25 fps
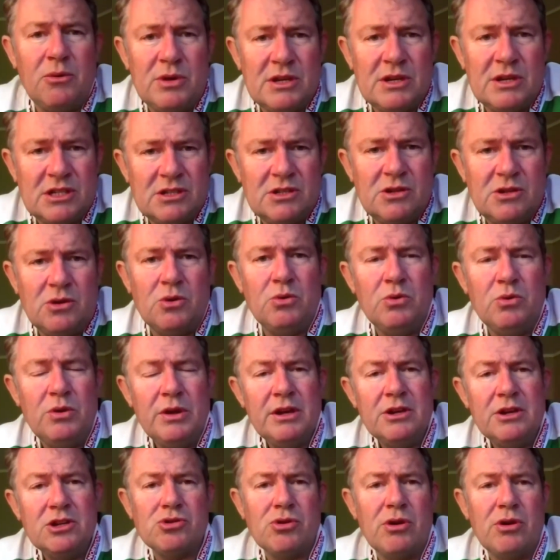we're still
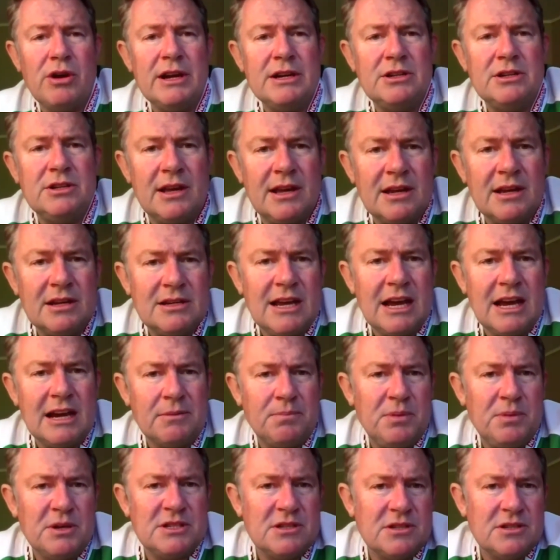trying to conduct
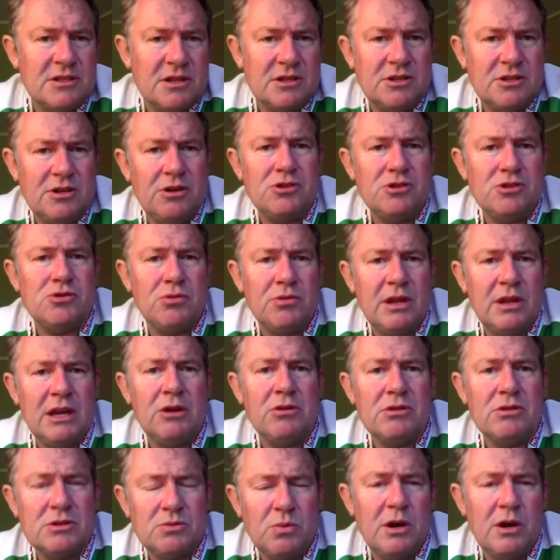business as usual
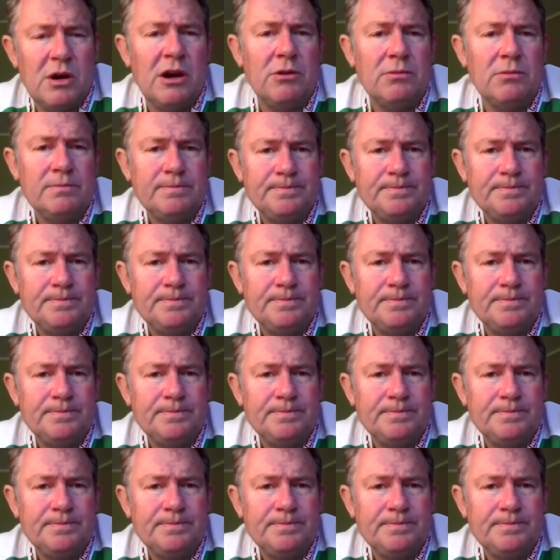there as well.